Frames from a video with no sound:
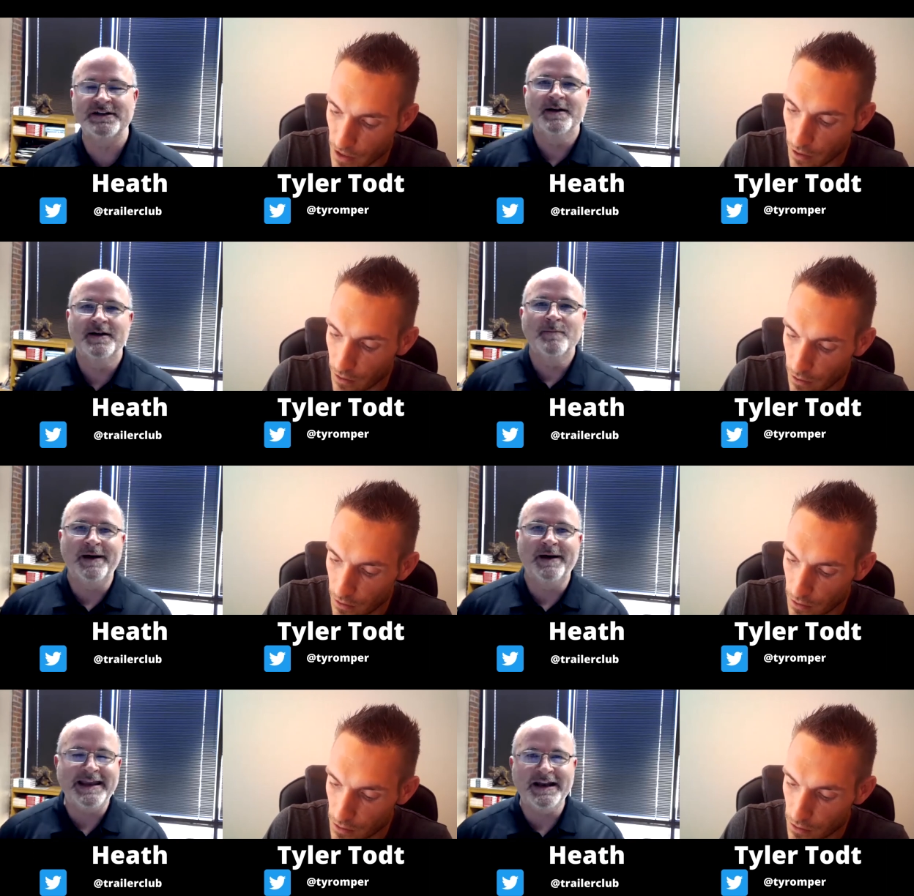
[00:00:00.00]
Speaker 1: Yeah. But
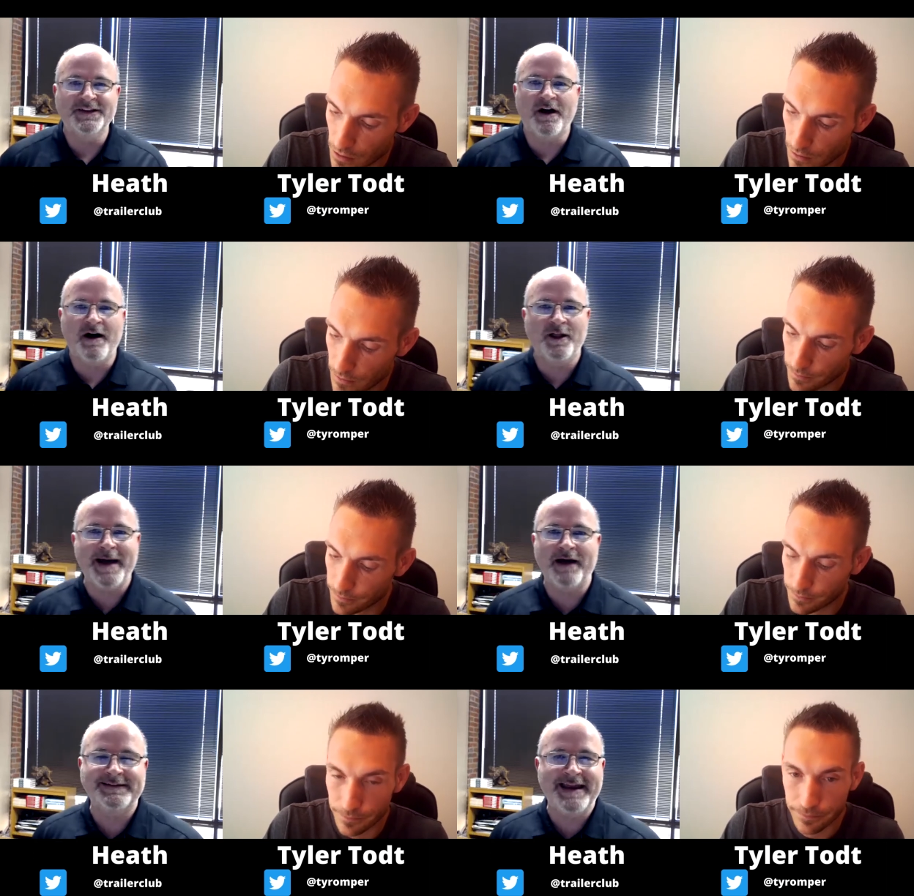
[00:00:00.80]
it is all
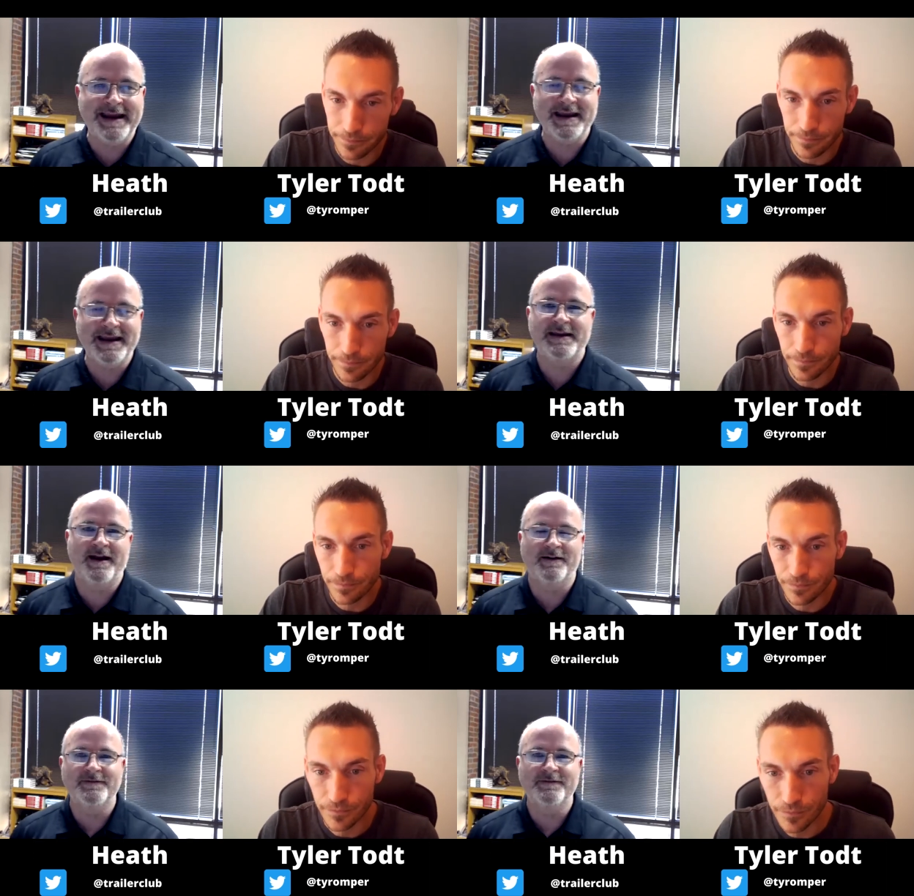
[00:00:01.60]
about taking care
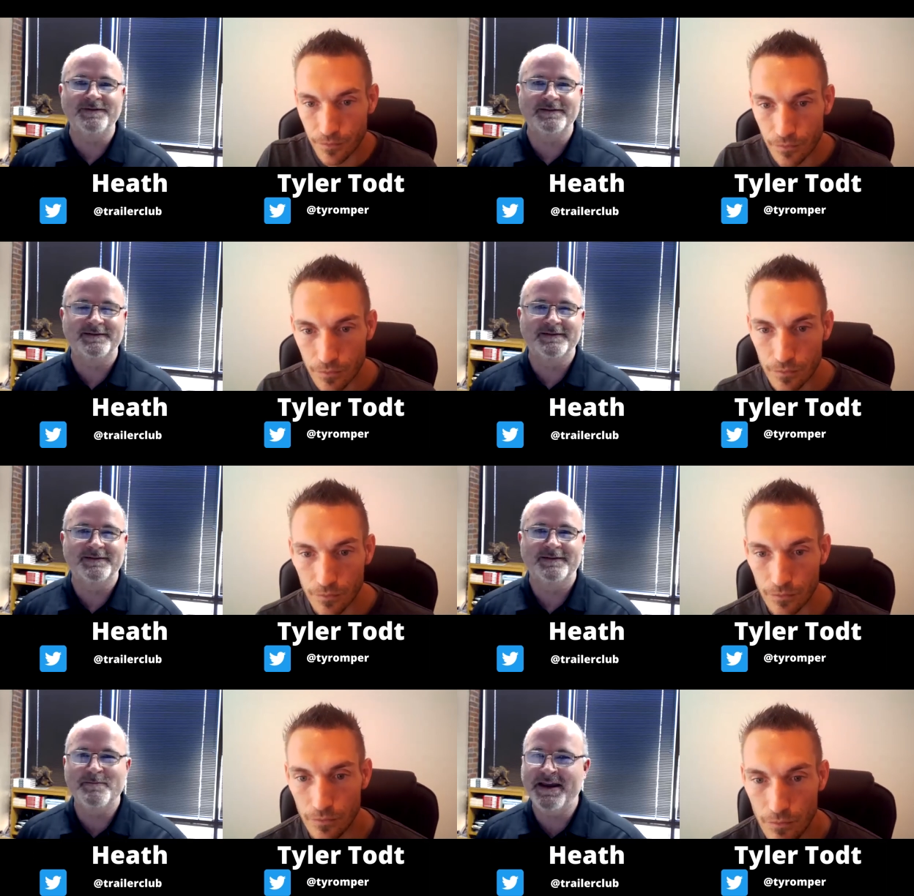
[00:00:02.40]
of,
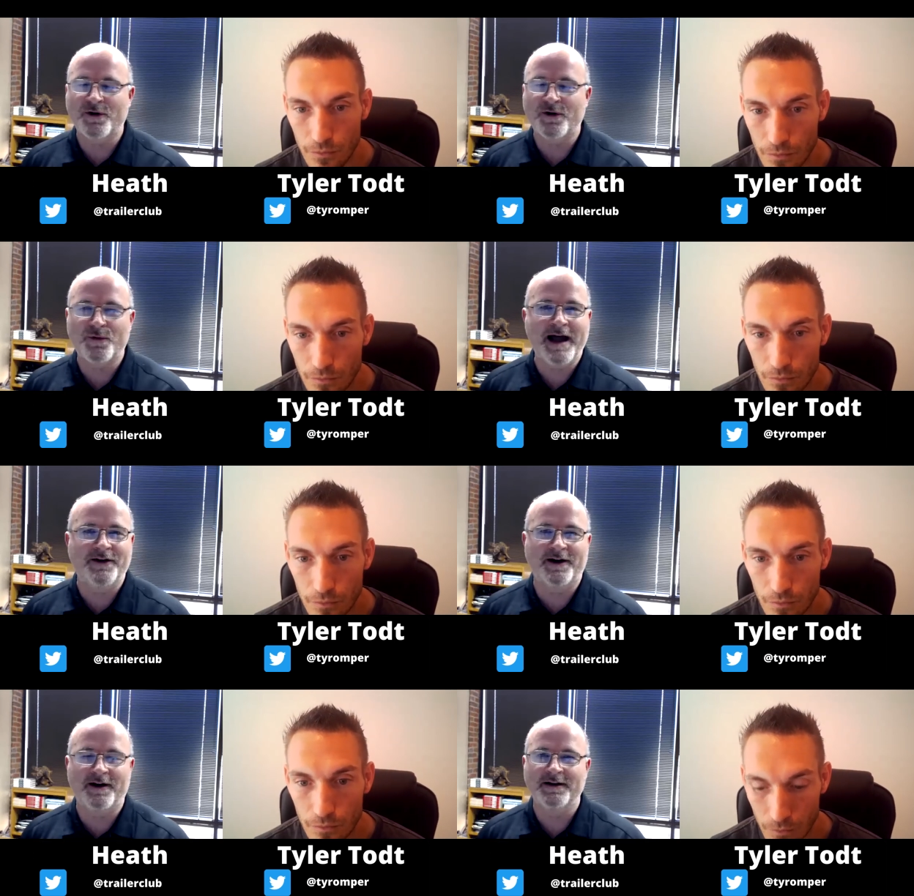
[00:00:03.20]
being around
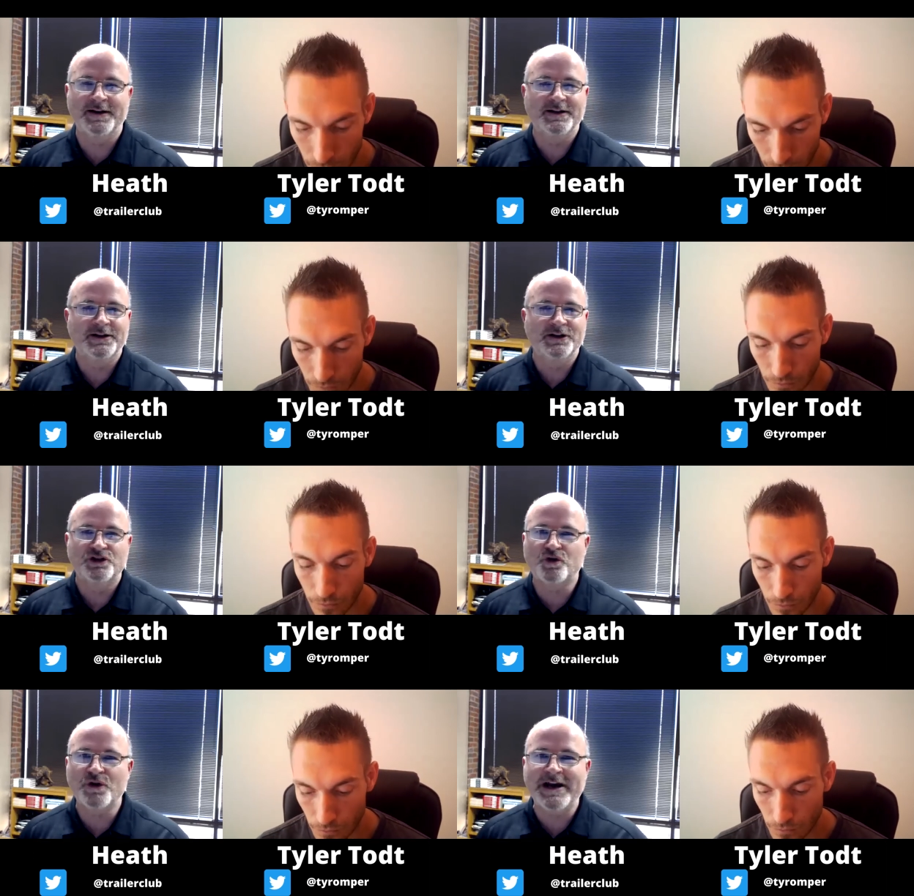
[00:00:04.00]
her,
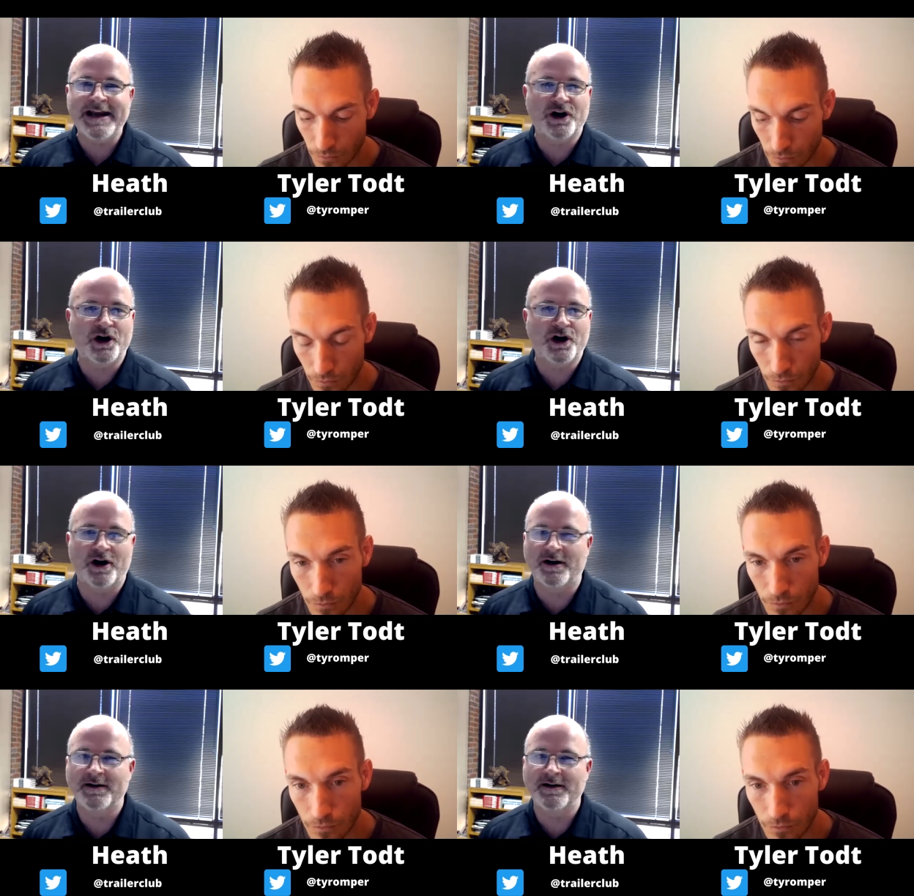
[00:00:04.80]
treating her